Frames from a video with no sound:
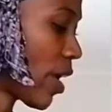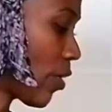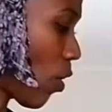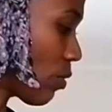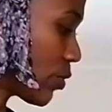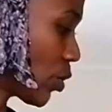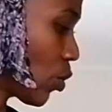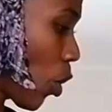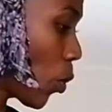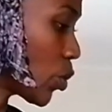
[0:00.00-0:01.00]
and off you
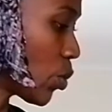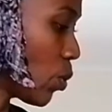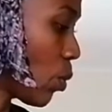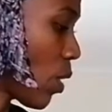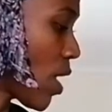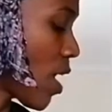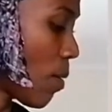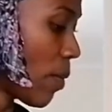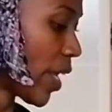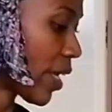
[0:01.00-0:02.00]
go to
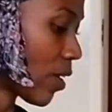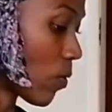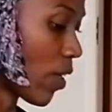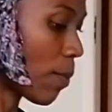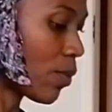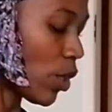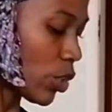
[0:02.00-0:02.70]
make it to them.